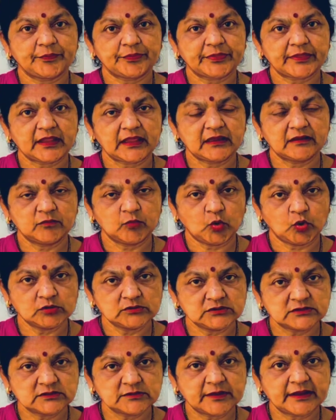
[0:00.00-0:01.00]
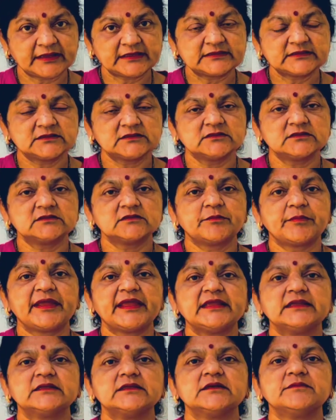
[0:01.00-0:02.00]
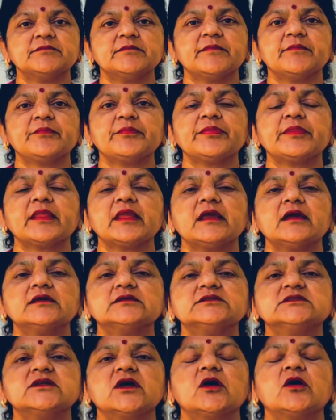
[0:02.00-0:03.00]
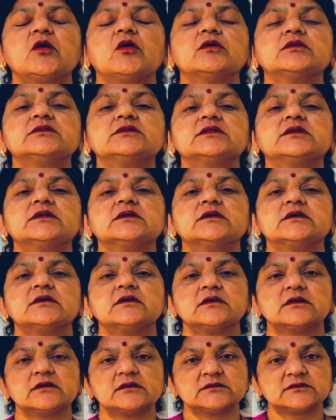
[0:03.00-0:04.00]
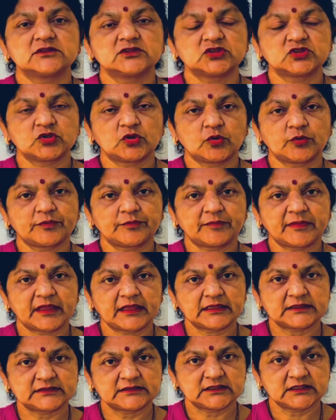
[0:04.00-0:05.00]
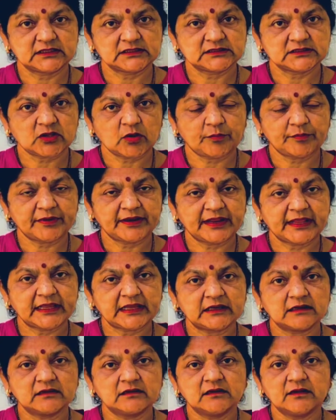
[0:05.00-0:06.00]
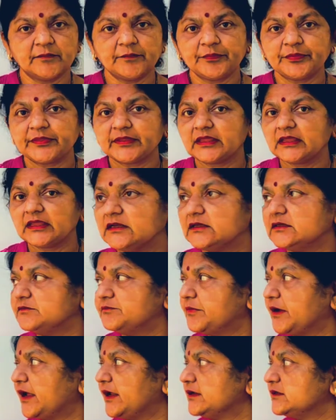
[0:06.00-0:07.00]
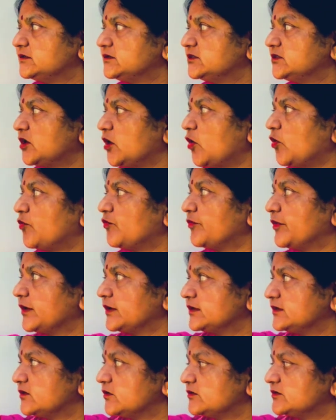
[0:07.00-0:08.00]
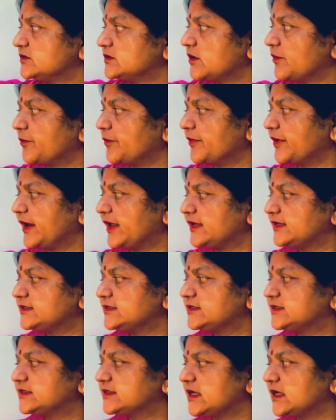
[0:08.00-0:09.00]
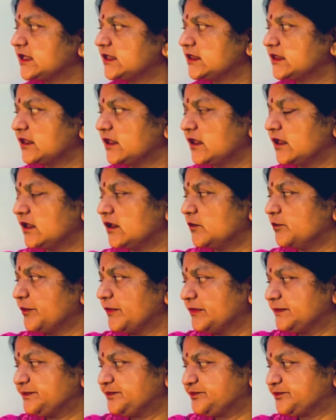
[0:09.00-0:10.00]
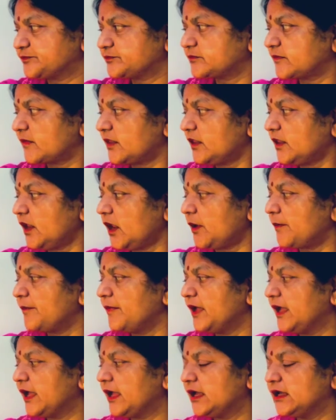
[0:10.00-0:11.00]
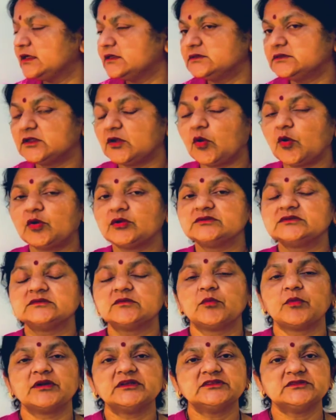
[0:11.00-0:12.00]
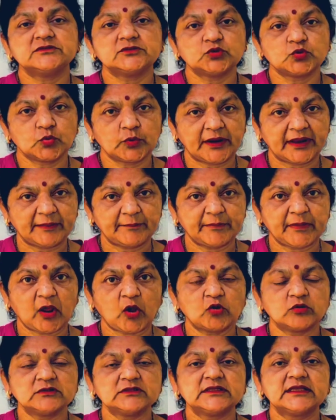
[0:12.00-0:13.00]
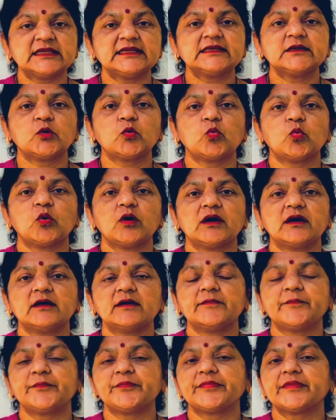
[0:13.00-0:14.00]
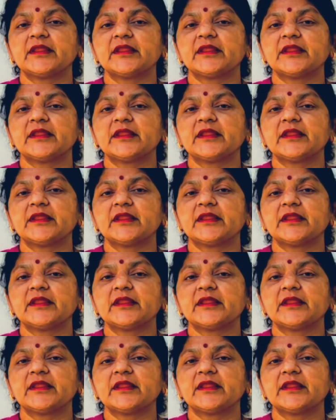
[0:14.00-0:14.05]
They all ran to meet him. So the author has shown the importance of bakers, the variety of the loaves of bread baked by him, which is even today found in Goa.